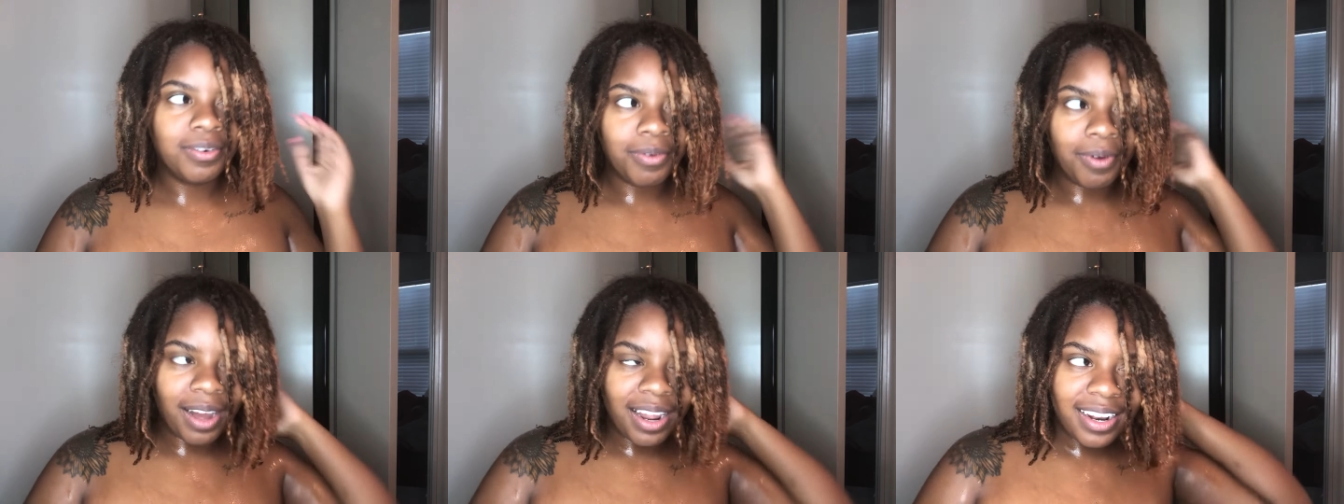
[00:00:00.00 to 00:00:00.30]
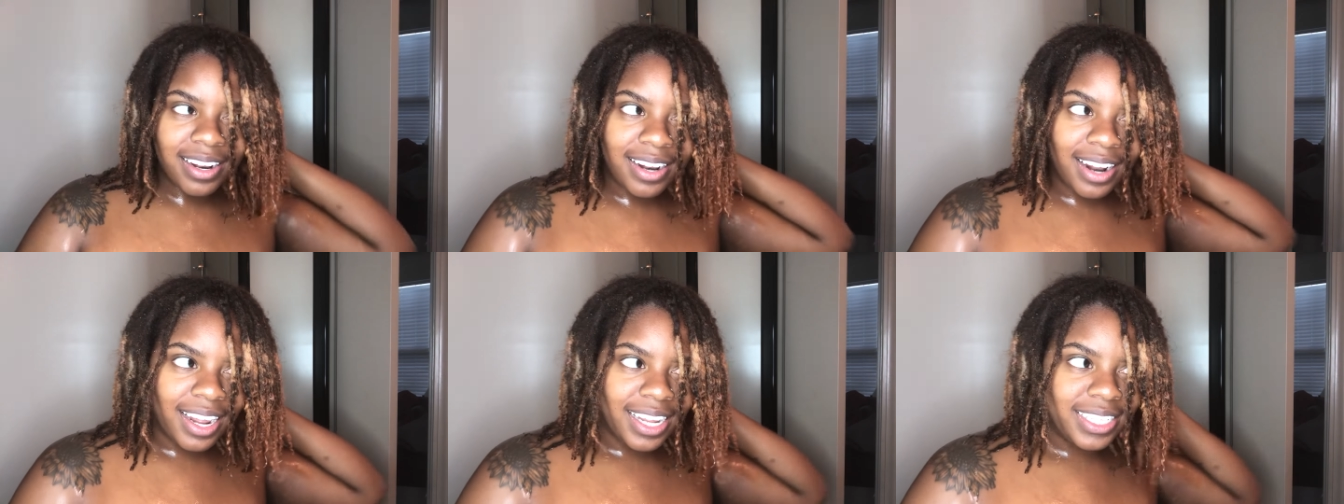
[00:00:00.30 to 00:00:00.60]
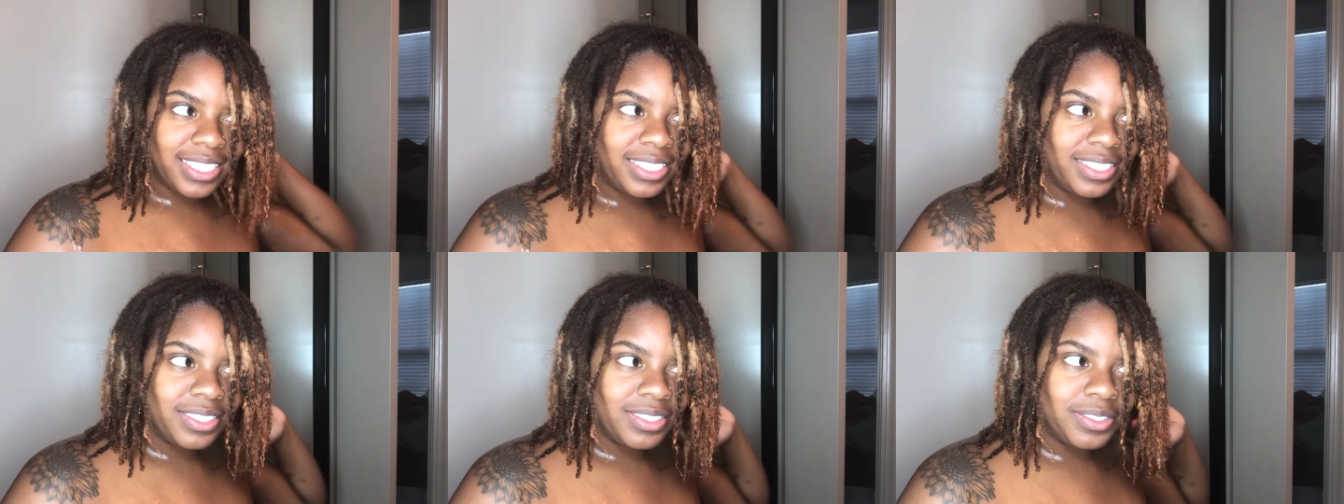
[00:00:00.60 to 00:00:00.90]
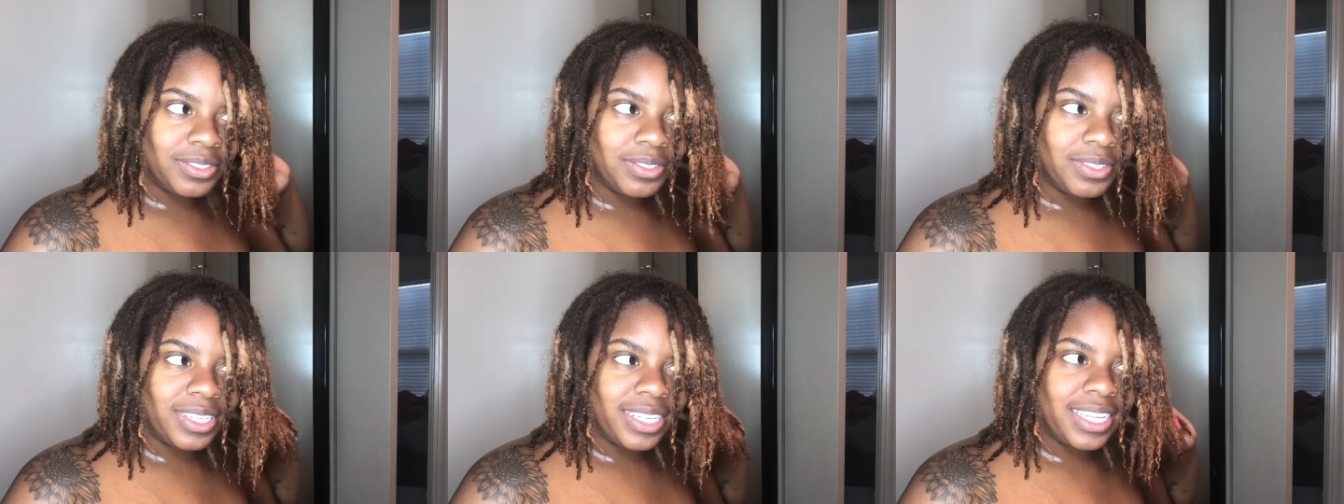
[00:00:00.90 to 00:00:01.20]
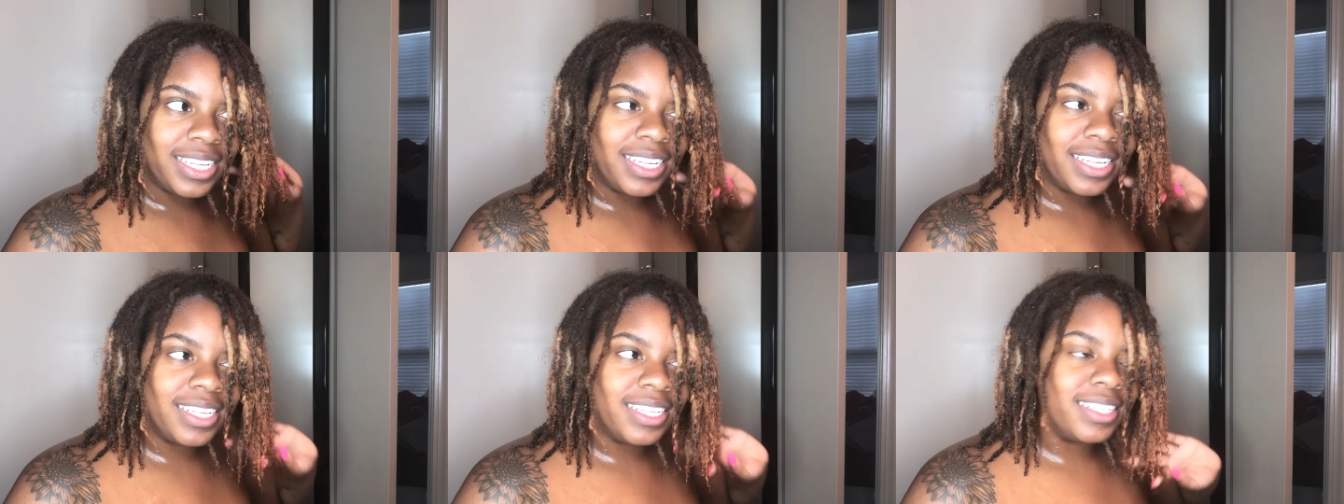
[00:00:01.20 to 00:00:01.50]
Why did I do
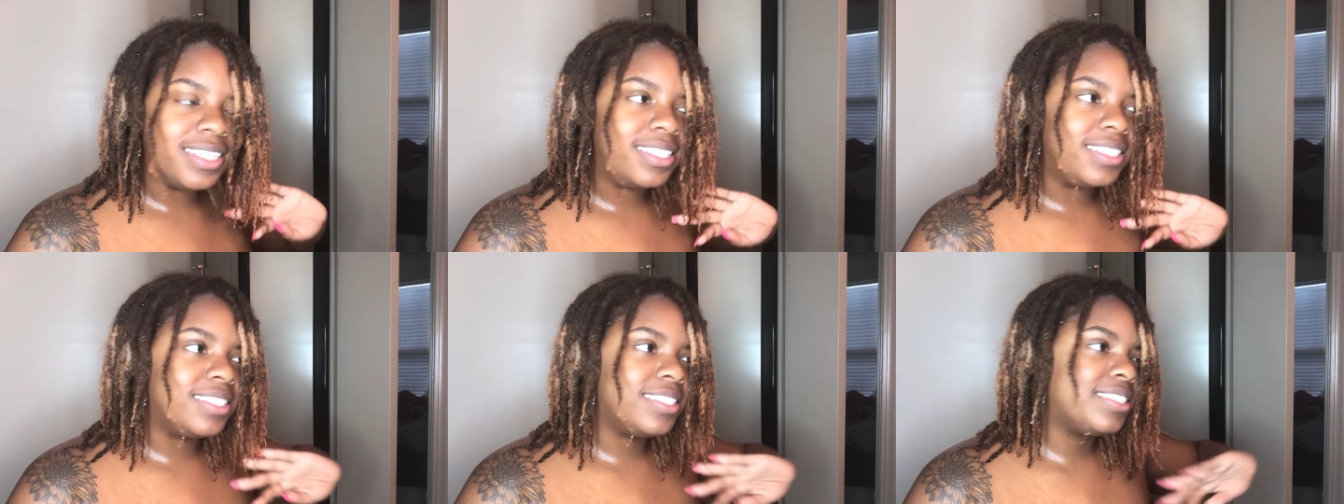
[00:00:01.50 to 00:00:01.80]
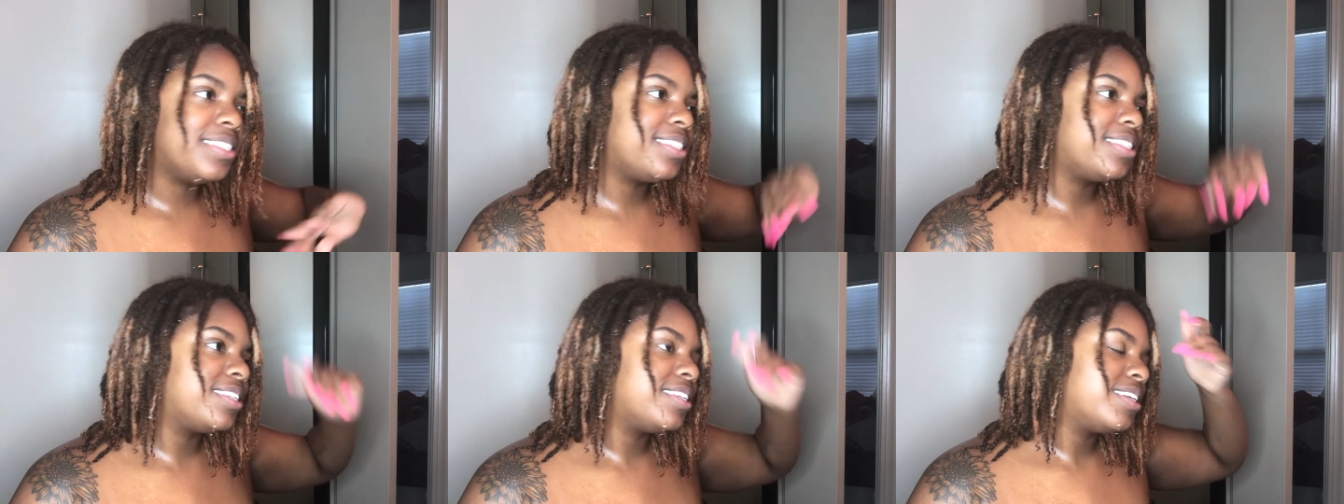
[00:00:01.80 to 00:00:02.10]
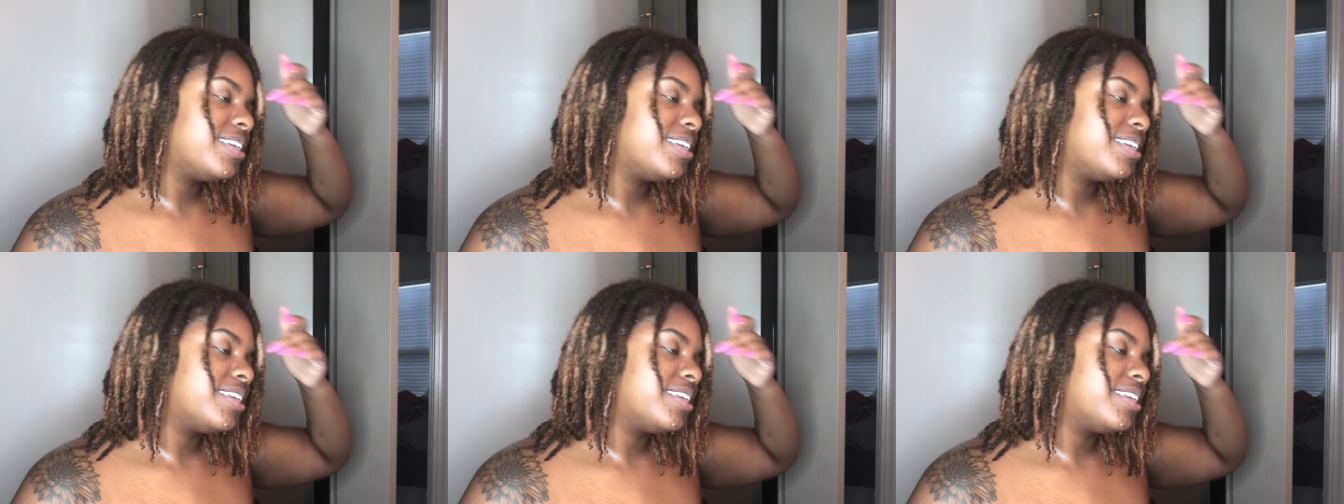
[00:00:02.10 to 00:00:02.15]
this?